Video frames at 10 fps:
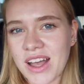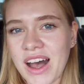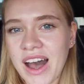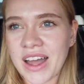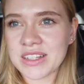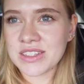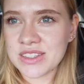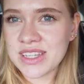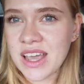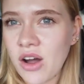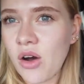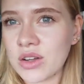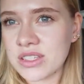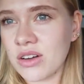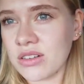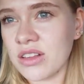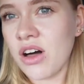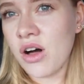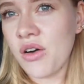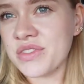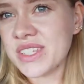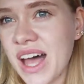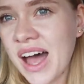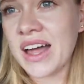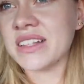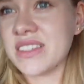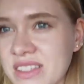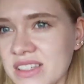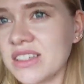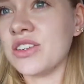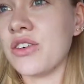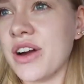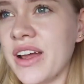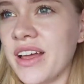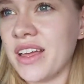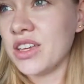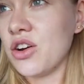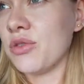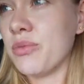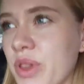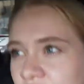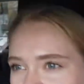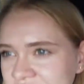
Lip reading: and you take out your gloves and your blood